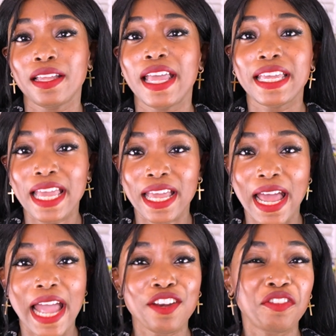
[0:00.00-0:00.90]
again,
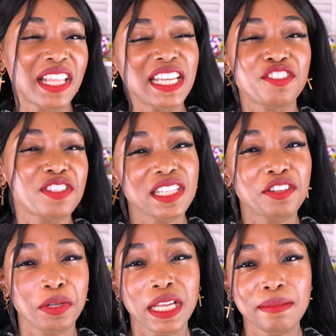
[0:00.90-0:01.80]
I don't like using
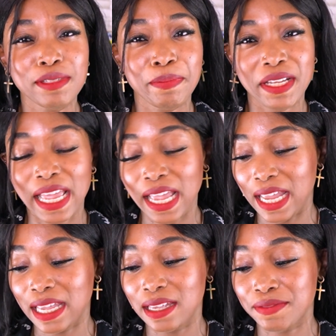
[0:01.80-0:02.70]
creams, but
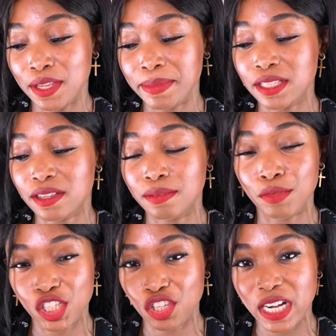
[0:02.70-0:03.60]
hey, if something's gonna
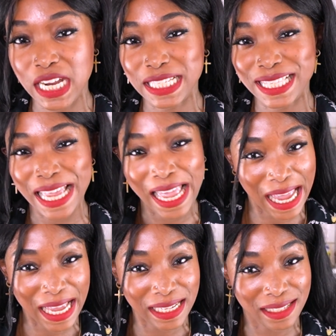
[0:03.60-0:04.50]
moisturize
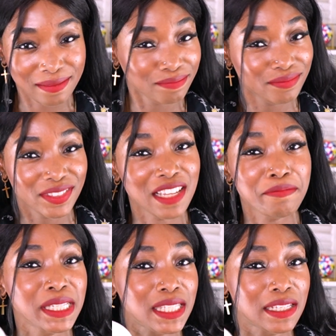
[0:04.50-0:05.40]
and give
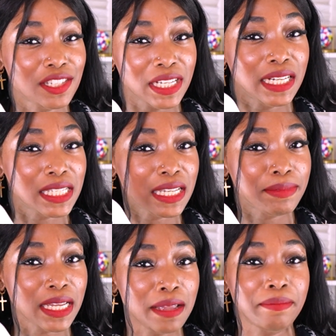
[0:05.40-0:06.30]
me sunscreen at the same
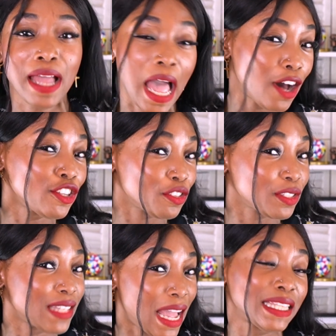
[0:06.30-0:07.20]
time, I'll
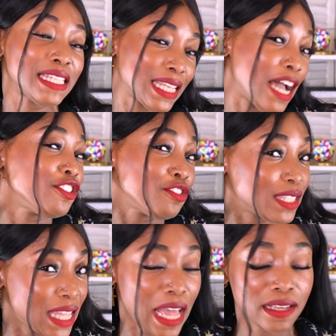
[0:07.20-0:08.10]
use
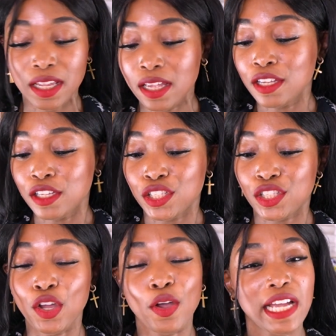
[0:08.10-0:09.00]
that.
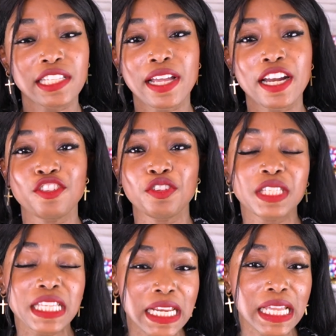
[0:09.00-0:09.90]
So I started
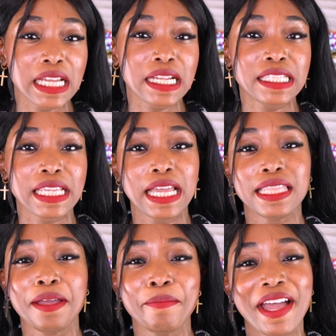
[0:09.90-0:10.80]
using it, and
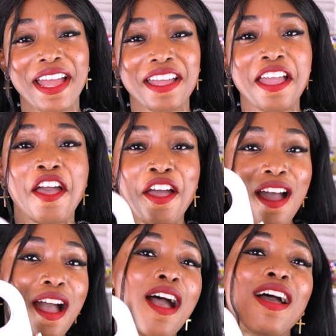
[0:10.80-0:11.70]
then my
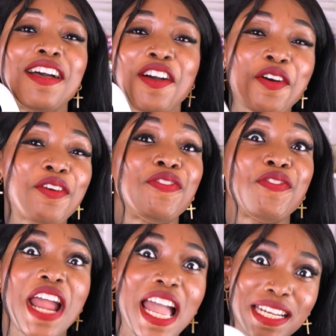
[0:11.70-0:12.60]

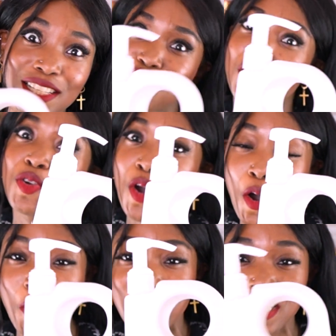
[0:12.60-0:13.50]
friend took
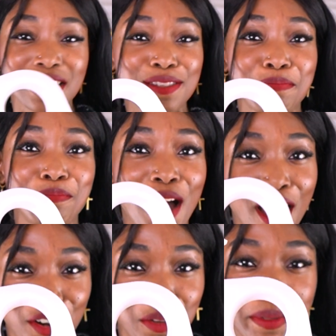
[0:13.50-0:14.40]
over this
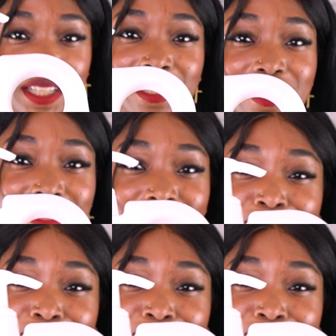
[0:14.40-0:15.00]
bottle because,